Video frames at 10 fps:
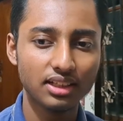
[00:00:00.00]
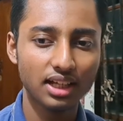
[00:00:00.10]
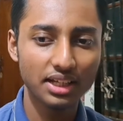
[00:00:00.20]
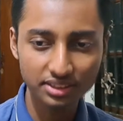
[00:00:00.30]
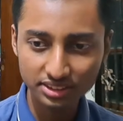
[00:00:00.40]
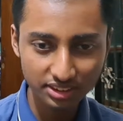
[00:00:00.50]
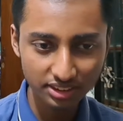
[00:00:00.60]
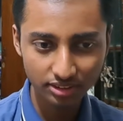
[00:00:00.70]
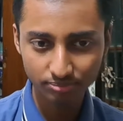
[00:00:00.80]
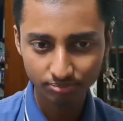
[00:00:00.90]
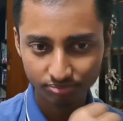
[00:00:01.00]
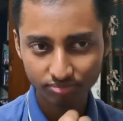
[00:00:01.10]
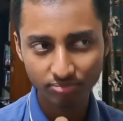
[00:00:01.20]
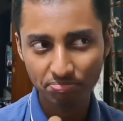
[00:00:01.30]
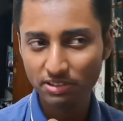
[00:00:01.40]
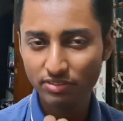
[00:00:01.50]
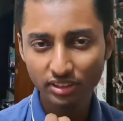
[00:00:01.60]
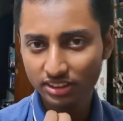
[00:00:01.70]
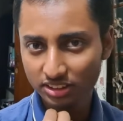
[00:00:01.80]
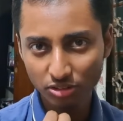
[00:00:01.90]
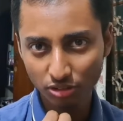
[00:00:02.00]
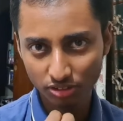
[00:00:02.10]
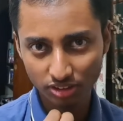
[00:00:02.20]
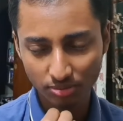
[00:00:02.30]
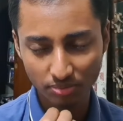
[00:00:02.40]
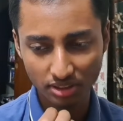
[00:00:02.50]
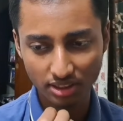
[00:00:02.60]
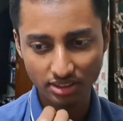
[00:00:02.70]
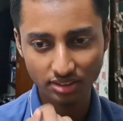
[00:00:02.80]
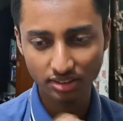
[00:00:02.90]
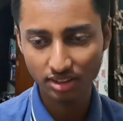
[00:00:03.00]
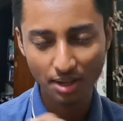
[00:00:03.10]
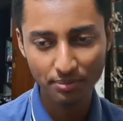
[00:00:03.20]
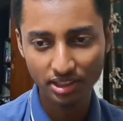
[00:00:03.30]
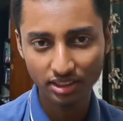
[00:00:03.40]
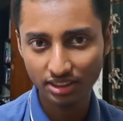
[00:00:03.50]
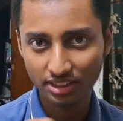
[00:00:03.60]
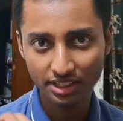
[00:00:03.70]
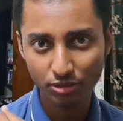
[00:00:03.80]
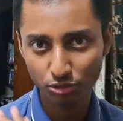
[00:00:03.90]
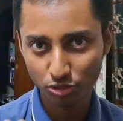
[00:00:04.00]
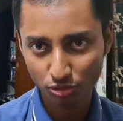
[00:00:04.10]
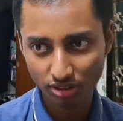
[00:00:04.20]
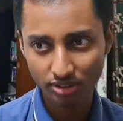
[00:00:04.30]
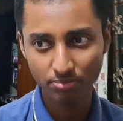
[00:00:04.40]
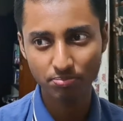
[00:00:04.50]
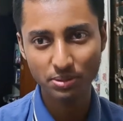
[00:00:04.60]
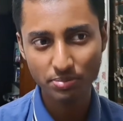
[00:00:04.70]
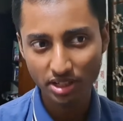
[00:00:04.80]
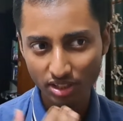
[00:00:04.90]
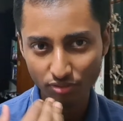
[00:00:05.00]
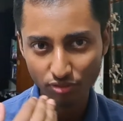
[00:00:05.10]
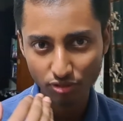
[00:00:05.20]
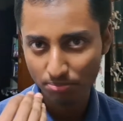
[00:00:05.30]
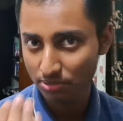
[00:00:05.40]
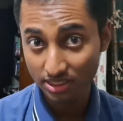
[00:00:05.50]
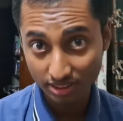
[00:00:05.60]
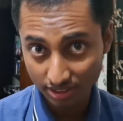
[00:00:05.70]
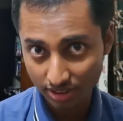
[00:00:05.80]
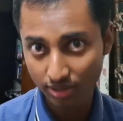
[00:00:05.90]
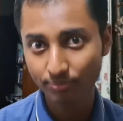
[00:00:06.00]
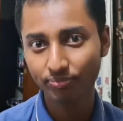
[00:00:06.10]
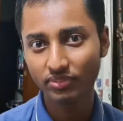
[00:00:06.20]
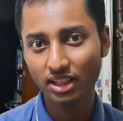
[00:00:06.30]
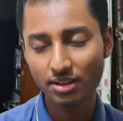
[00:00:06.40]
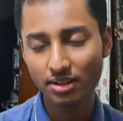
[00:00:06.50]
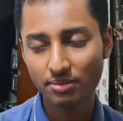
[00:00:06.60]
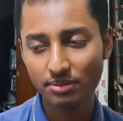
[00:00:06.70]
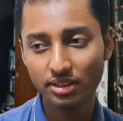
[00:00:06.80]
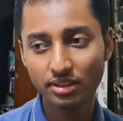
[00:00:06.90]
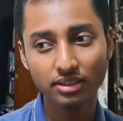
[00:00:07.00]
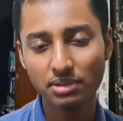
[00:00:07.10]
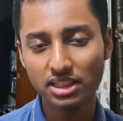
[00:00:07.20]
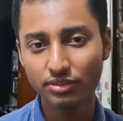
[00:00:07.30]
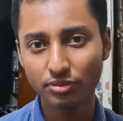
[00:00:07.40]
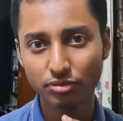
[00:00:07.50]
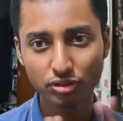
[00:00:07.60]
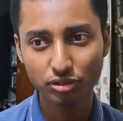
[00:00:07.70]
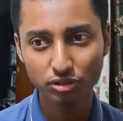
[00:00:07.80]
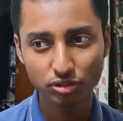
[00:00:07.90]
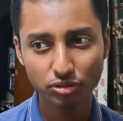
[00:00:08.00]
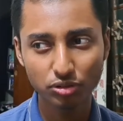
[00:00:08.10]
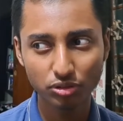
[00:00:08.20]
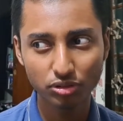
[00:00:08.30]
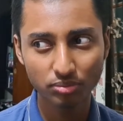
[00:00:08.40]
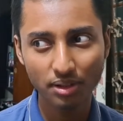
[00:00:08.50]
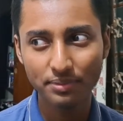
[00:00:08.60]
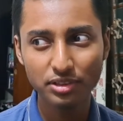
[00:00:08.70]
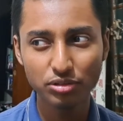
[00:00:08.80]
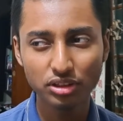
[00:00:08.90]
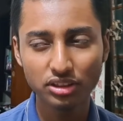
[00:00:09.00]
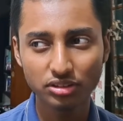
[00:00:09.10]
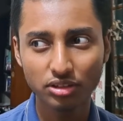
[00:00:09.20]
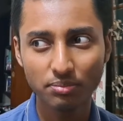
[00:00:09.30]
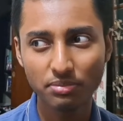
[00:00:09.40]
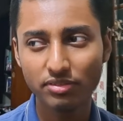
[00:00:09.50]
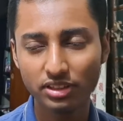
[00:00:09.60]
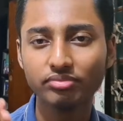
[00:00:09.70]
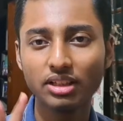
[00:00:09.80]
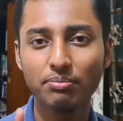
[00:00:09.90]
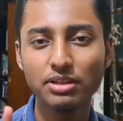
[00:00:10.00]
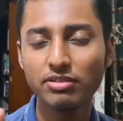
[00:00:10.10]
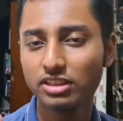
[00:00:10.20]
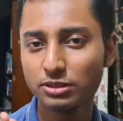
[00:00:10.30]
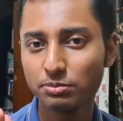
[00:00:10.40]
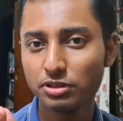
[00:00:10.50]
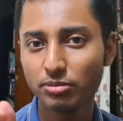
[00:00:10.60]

And this year P1 doesn't concern me. Like, I'm currently an A2 student preparing for P3. I mean, by the way, for those who don't know, if you guys know, like P1 is pure